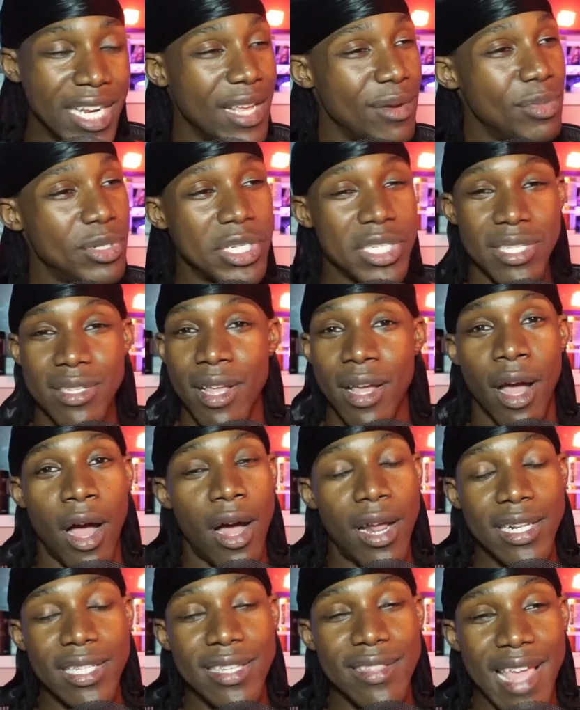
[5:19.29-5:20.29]
It was just,
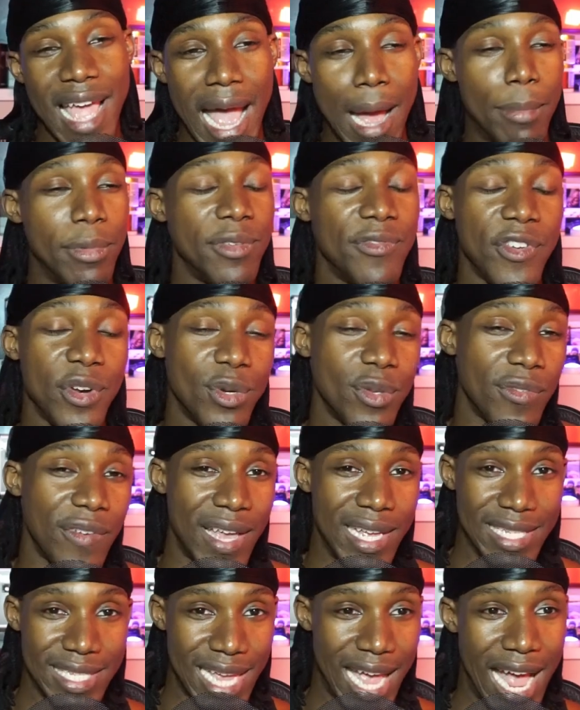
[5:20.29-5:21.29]
honestly, the atmosphere was
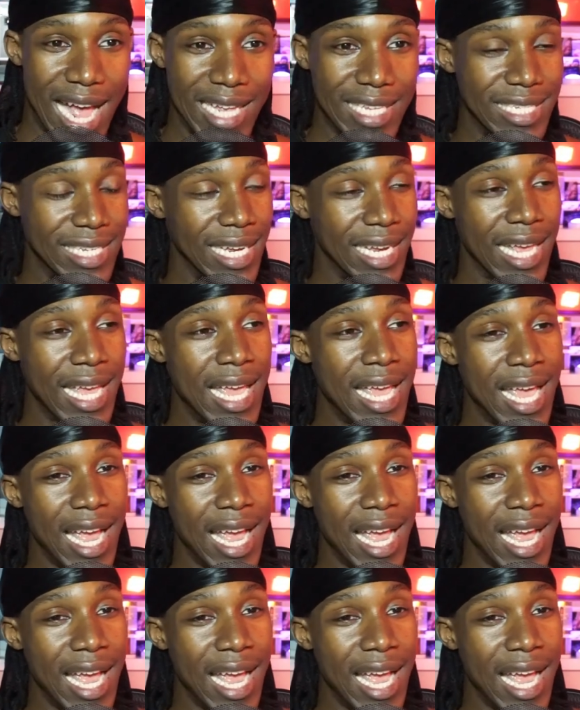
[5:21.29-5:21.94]
fantastic.